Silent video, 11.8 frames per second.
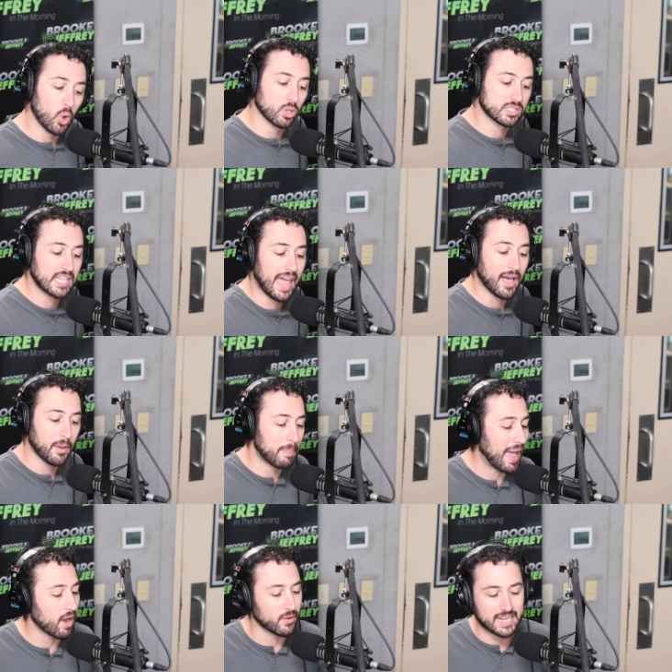wholesale
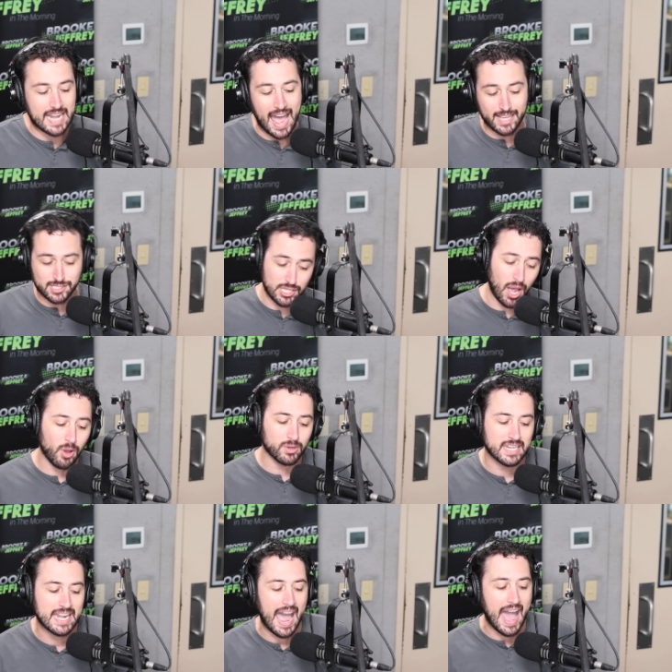paradise, so
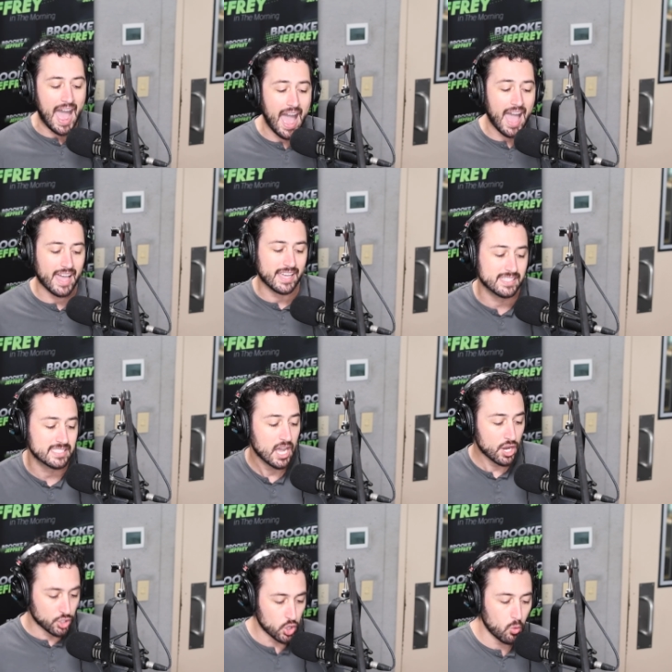nice.